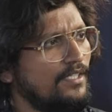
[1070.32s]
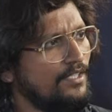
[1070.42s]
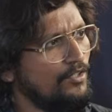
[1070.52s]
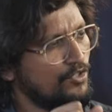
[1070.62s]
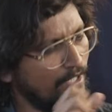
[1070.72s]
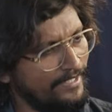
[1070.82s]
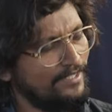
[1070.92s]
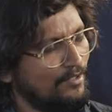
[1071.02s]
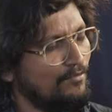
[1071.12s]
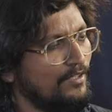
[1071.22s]
you studied
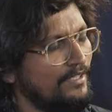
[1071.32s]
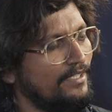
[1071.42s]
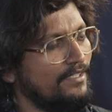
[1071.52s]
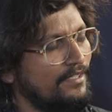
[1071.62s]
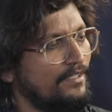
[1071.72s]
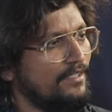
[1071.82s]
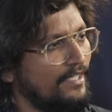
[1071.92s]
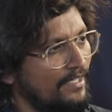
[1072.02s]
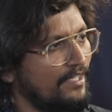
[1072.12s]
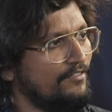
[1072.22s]
someone in
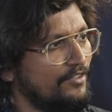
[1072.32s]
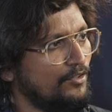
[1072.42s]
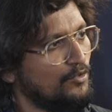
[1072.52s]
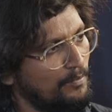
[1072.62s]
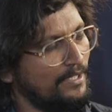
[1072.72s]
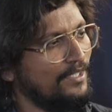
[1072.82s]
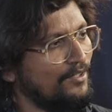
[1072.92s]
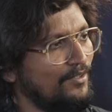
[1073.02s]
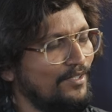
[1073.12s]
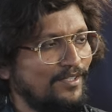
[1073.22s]
real life, to play the
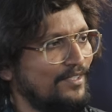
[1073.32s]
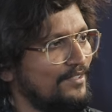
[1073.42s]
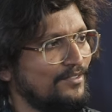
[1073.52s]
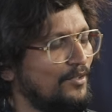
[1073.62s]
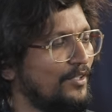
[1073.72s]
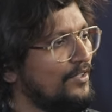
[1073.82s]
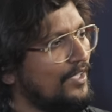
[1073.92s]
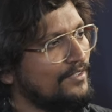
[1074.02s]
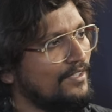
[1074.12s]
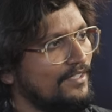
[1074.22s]
role? What are your
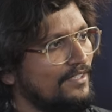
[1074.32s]
thoughts on that?